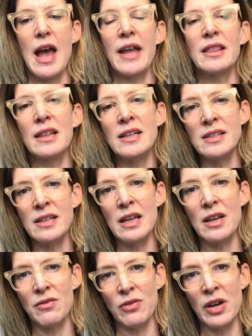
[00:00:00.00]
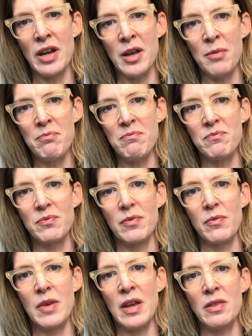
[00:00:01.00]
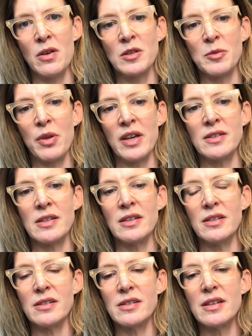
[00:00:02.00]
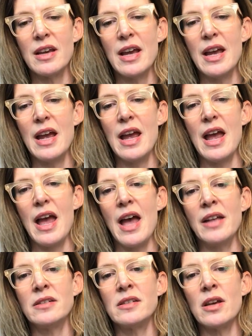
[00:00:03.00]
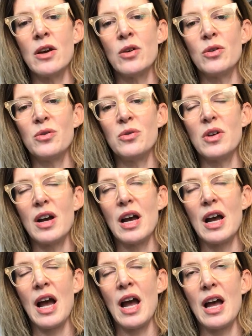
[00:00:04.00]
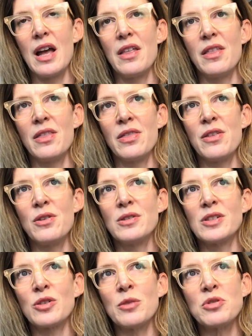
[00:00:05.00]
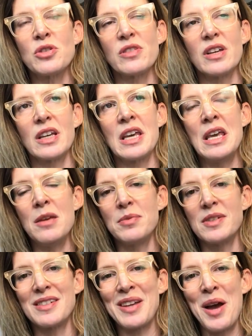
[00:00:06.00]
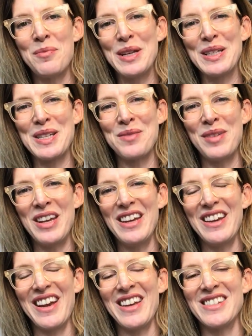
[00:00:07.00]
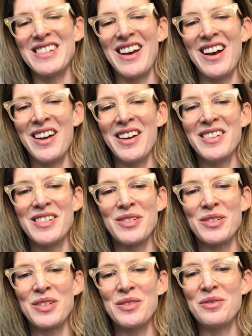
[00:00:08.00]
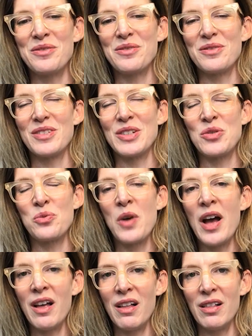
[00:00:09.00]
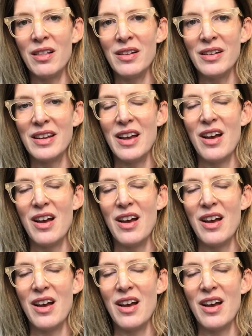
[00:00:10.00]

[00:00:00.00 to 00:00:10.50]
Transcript: and listening for Him in those places. And so the scripture that keeps coming to me as I sort of dwell